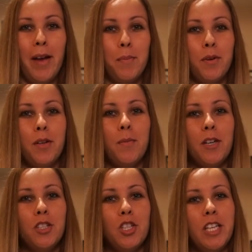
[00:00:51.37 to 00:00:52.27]
I pretty
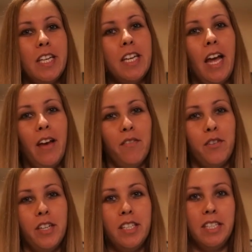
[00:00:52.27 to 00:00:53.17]
much eat
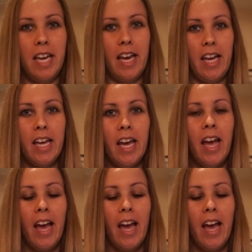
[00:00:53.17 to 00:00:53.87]
every day,